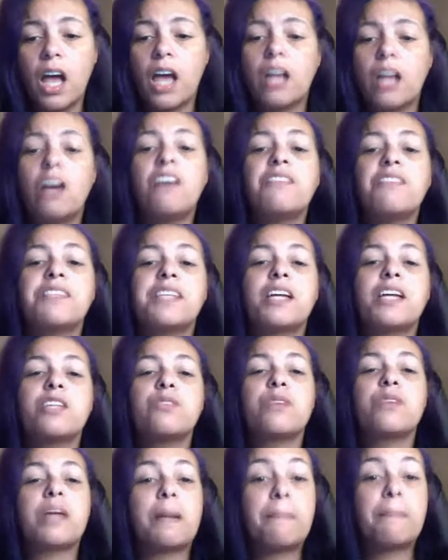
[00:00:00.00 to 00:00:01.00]
And all of a
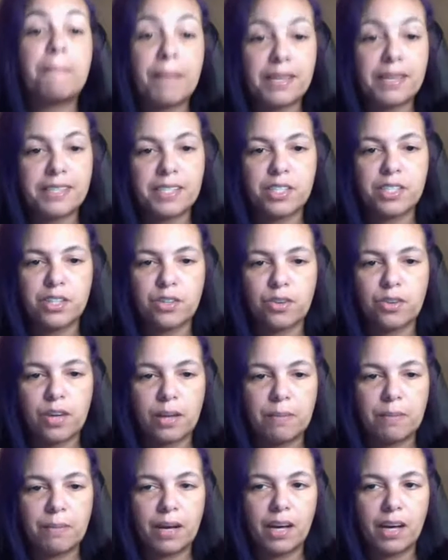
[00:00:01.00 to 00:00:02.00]
sudden you get a message in your
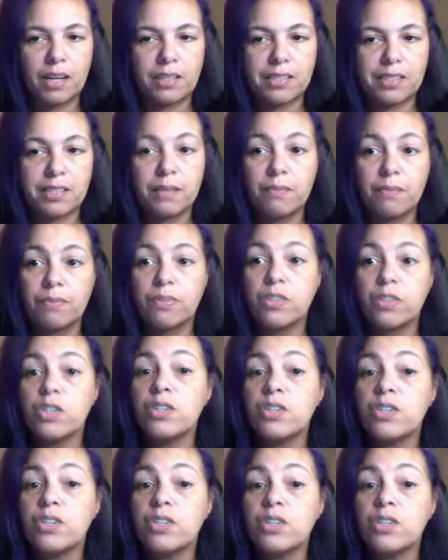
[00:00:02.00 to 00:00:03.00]
inbox.
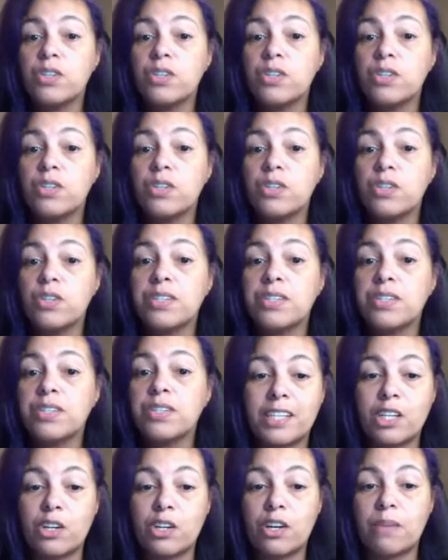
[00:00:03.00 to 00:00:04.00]
Usually
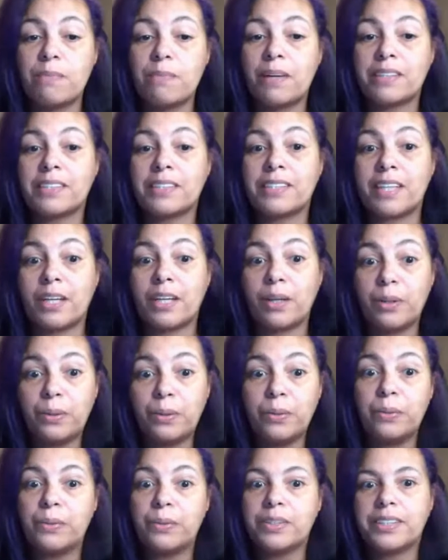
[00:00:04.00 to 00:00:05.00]
when you get a message
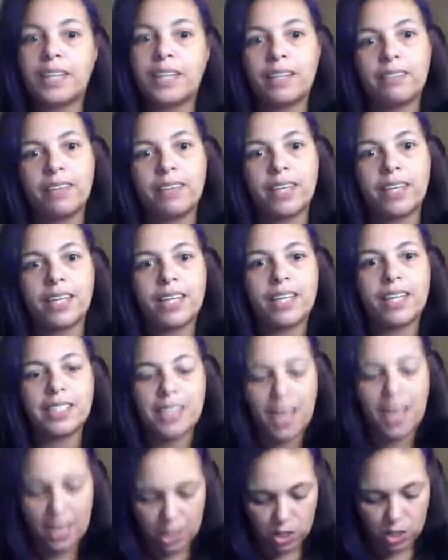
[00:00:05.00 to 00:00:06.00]
in your inbox, it's like,
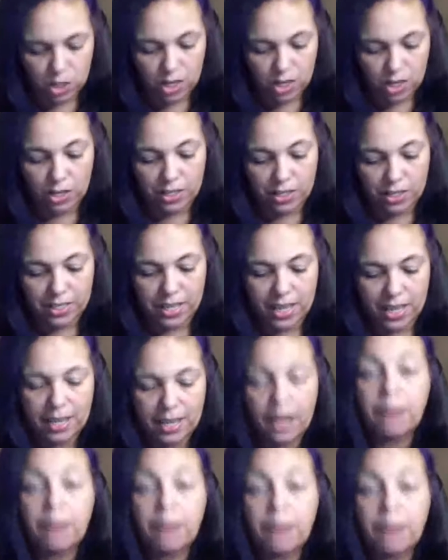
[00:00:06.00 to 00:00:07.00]
oh, it's kind of like getting a
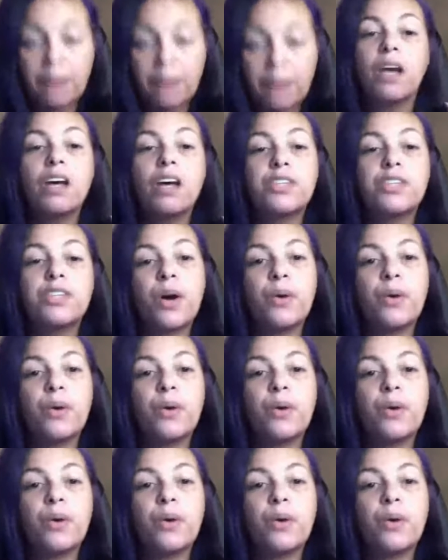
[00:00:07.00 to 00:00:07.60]
text. You get all excited.